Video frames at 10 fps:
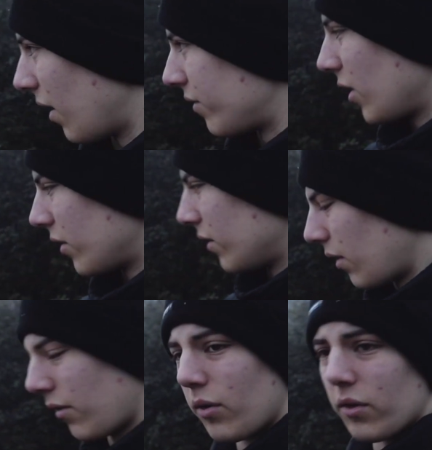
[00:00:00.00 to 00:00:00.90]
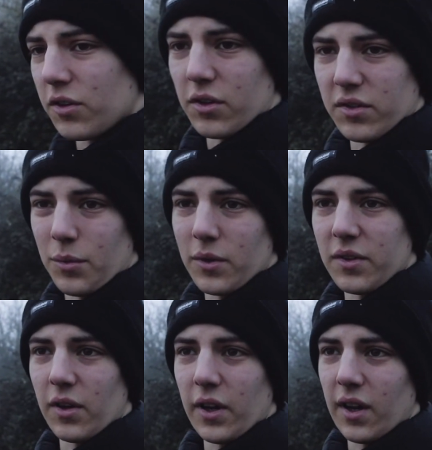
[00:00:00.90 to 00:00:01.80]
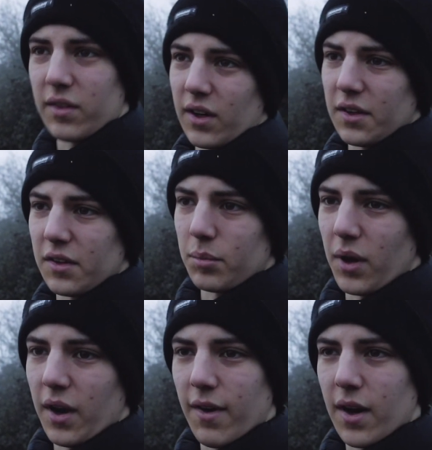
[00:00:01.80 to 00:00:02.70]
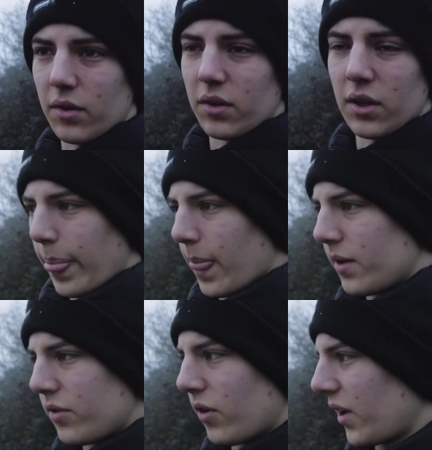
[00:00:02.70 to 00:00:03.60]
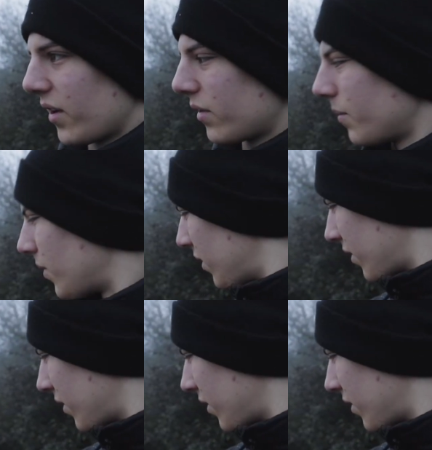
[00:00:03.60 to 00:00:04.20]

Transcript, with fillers: I've got I've got all the shots I want, so I guess I can just play around, try and get some